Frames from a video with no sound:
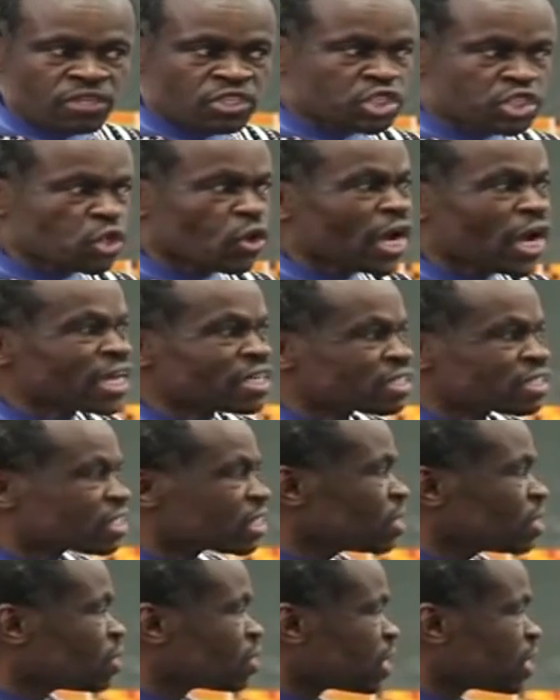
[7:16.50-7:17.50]
So
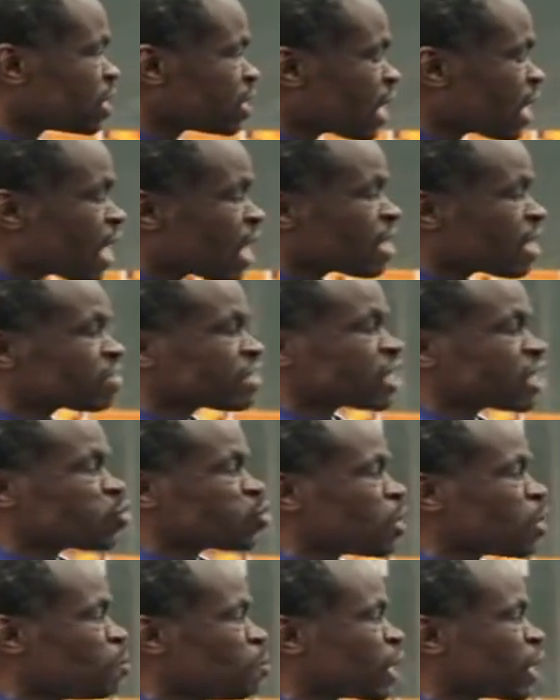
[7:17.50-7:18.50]
until the day that
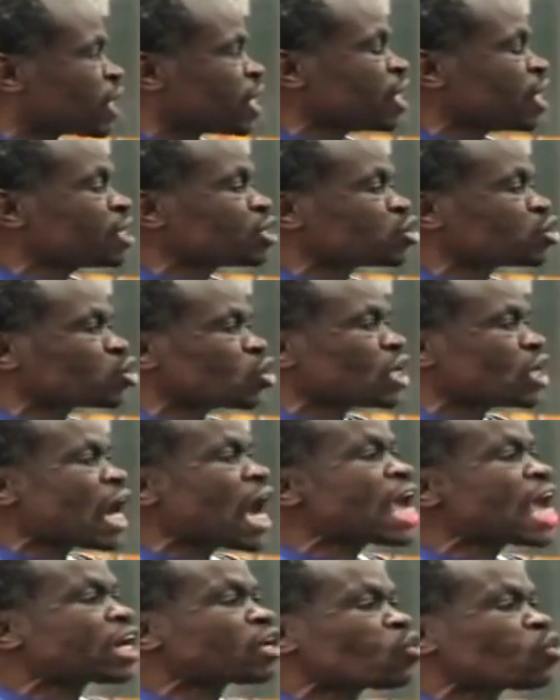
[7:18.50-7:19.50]
we begin to
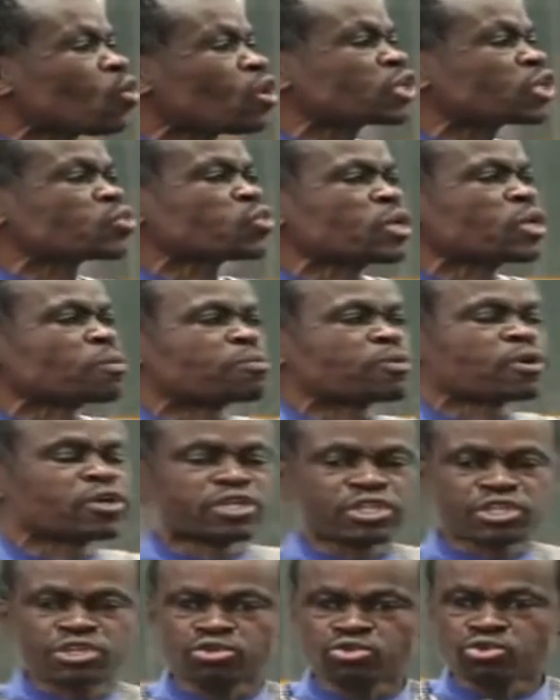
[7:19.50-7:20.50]
like what we
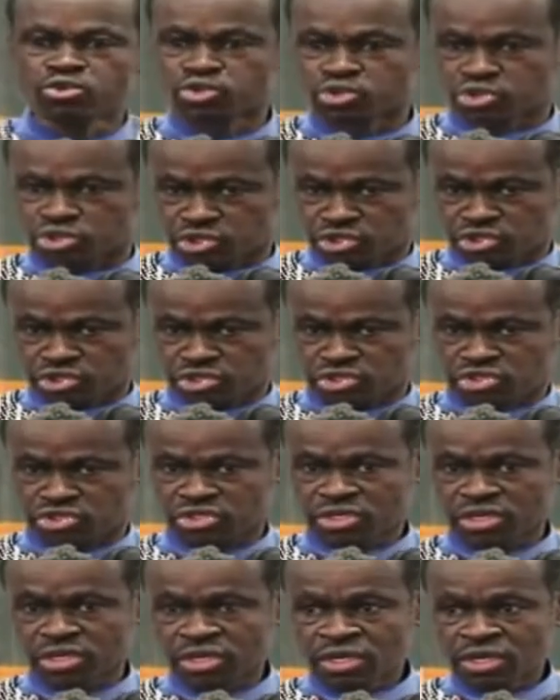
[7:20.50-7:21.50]

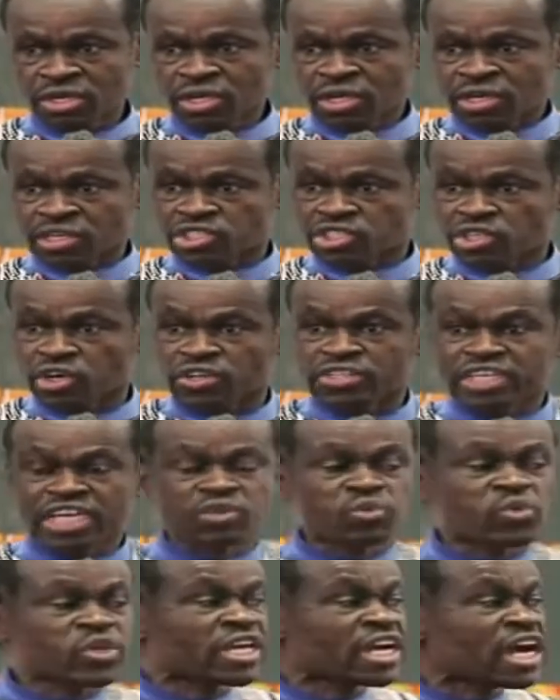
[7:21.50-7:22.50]
produce, so
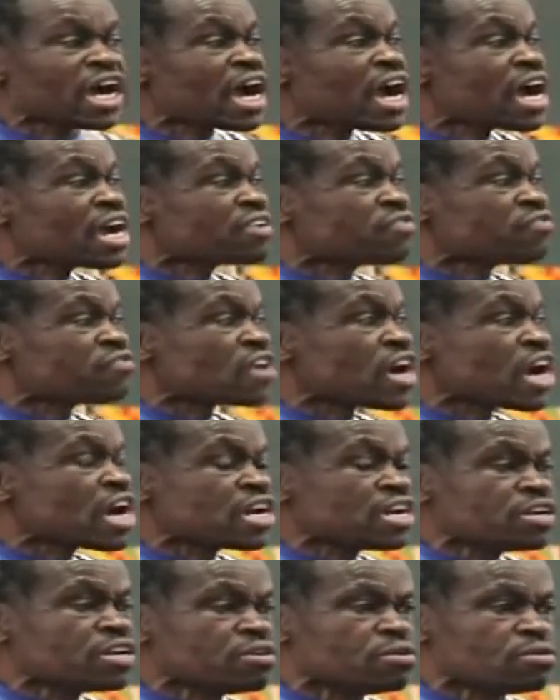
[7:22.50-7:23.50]
that we add
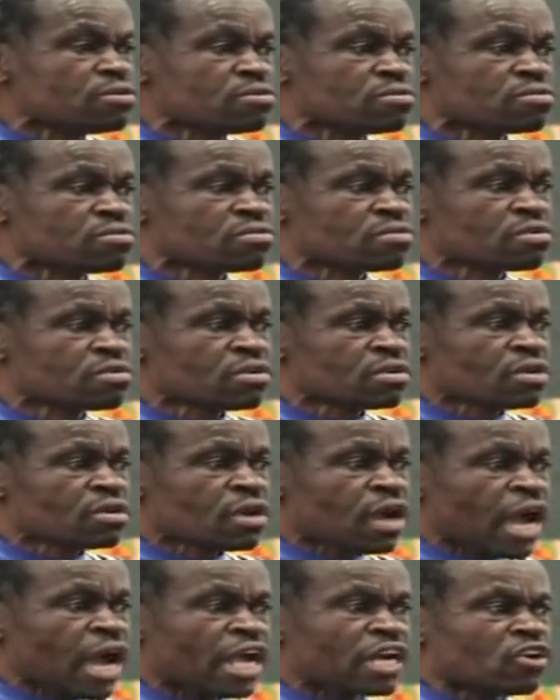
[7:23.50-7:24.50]
value,
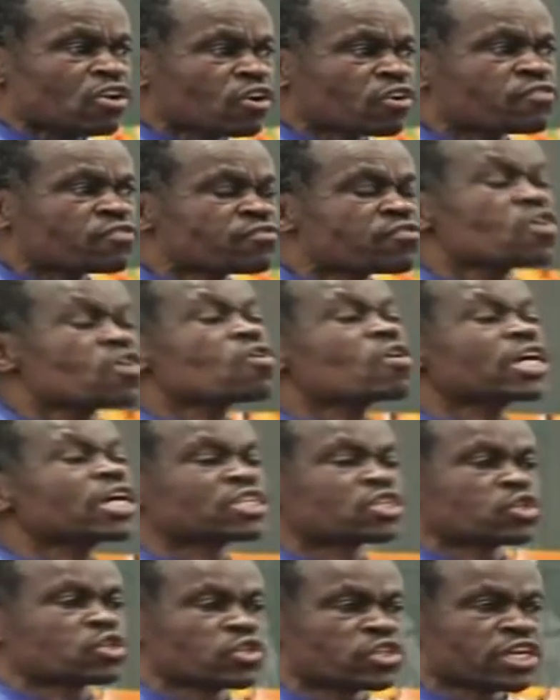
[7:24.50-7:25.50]
I look
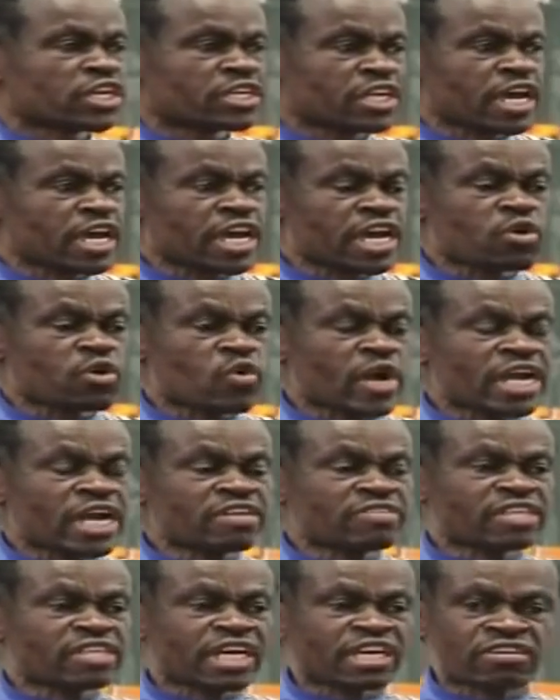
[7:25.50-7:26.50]
forward to the day
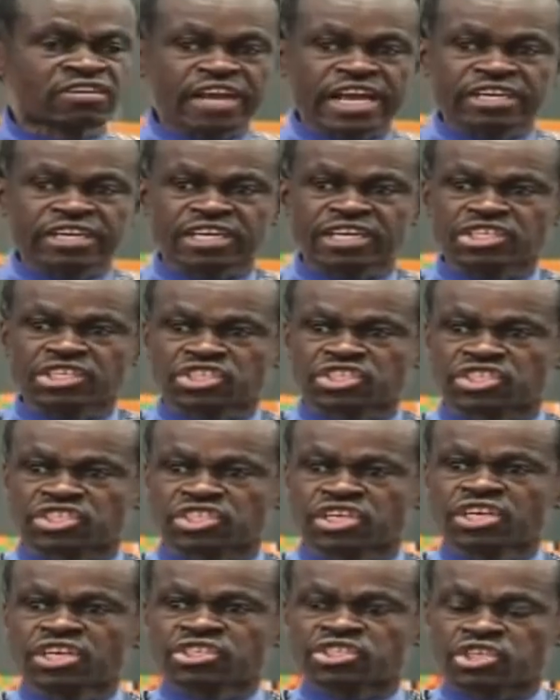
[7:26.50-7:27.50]
when the
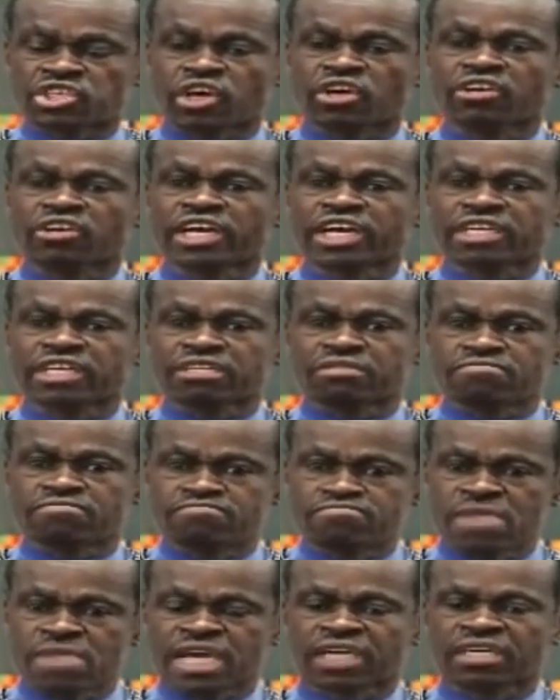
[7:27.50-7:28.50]
greatest chocolate
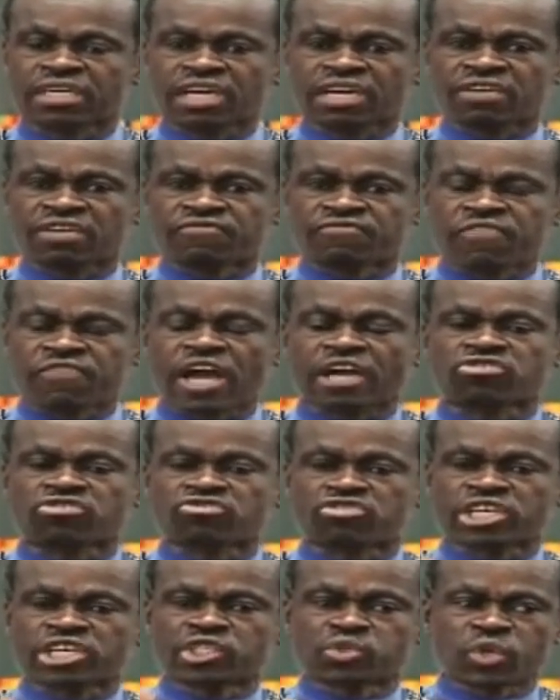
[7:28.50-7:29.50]
making
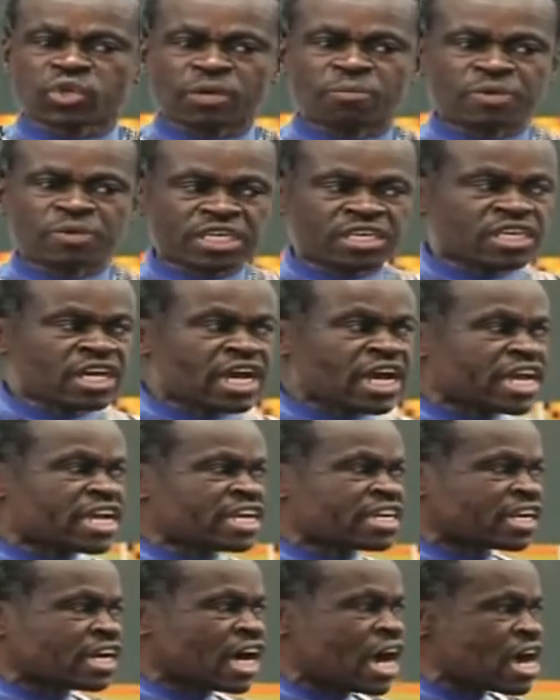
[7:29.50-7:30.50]
factories will be here
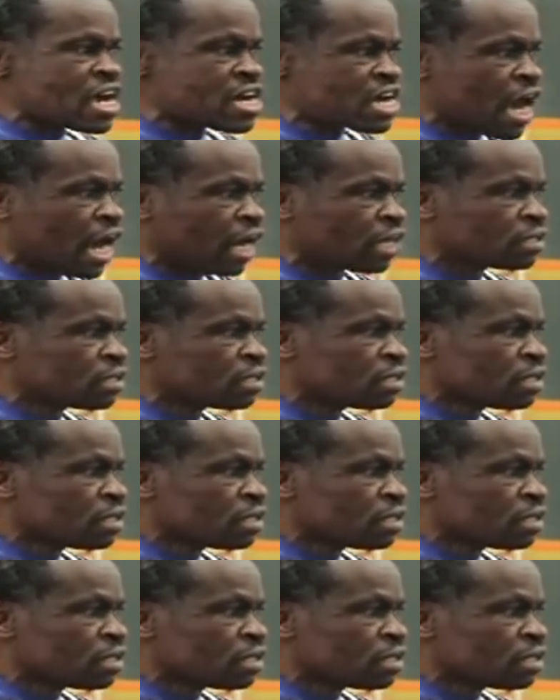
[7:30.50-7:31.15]
in Ghana